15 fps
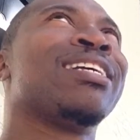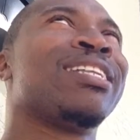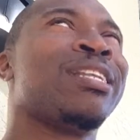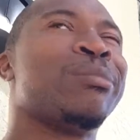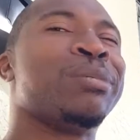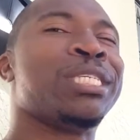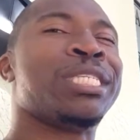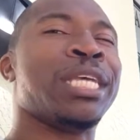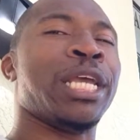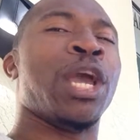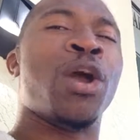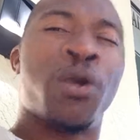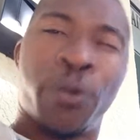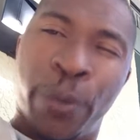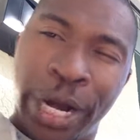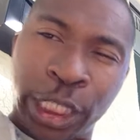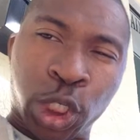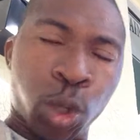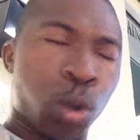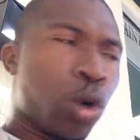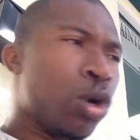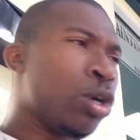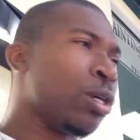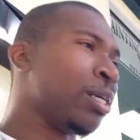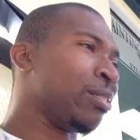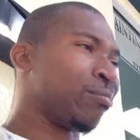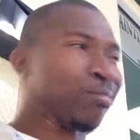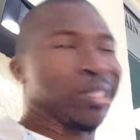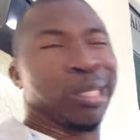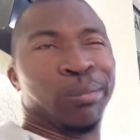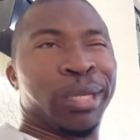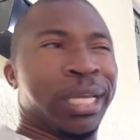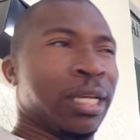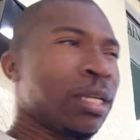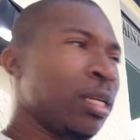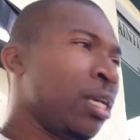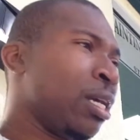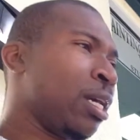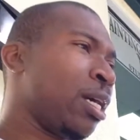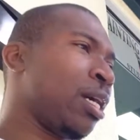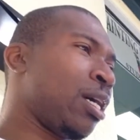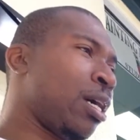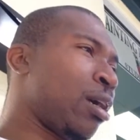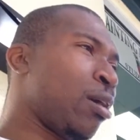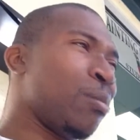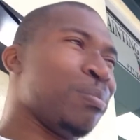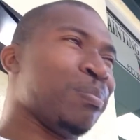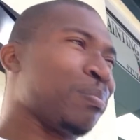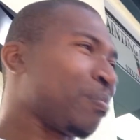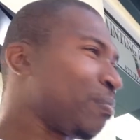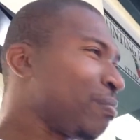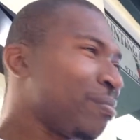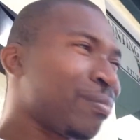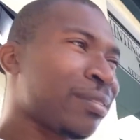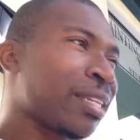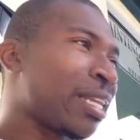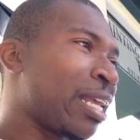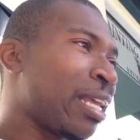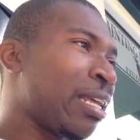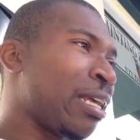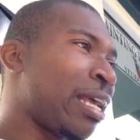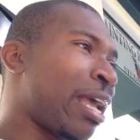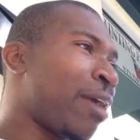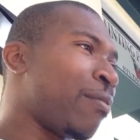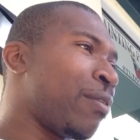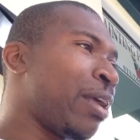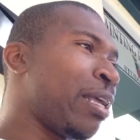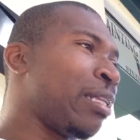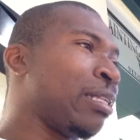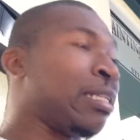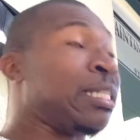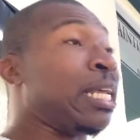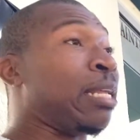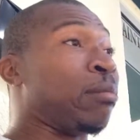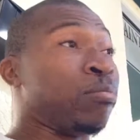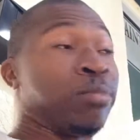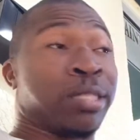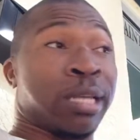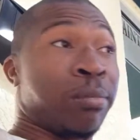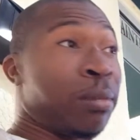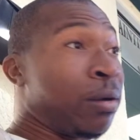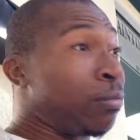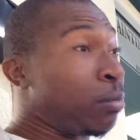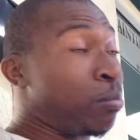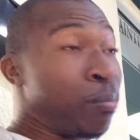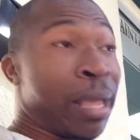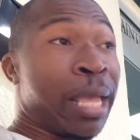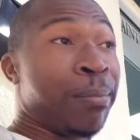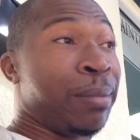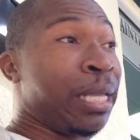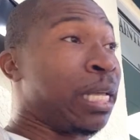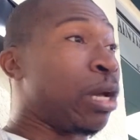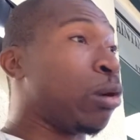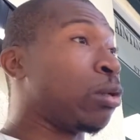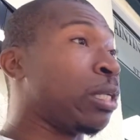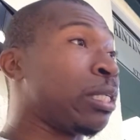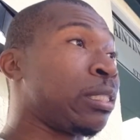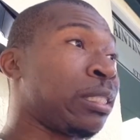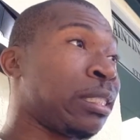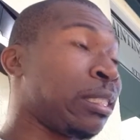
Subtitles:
let me see, ritual to me, and then some of them maybe go to